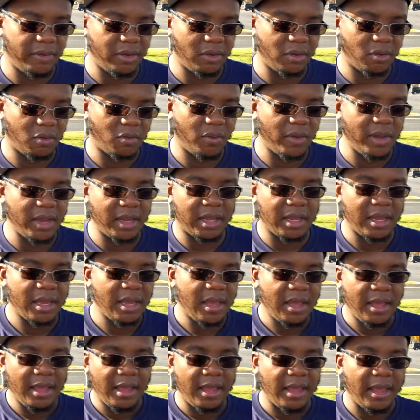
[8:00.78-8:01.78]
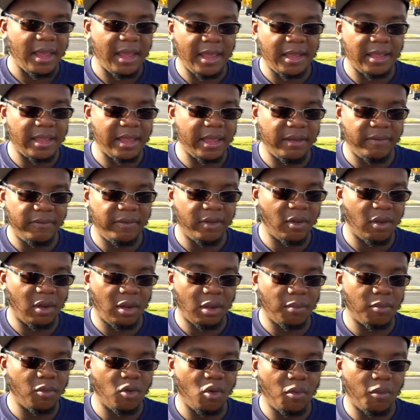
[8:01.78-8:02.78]
real quick, and then we're going
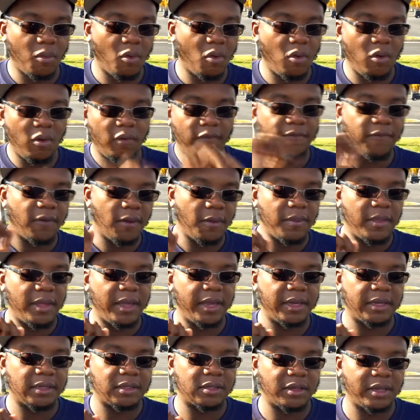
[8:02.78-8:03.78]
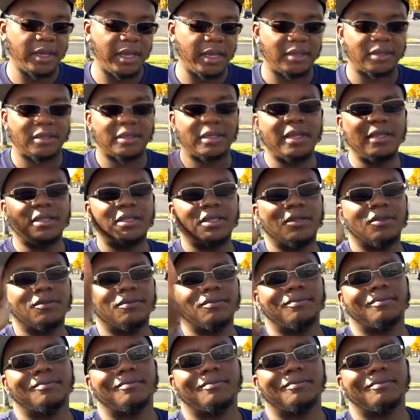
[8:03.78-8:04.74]
to move on from there. So yeah, stay tuned.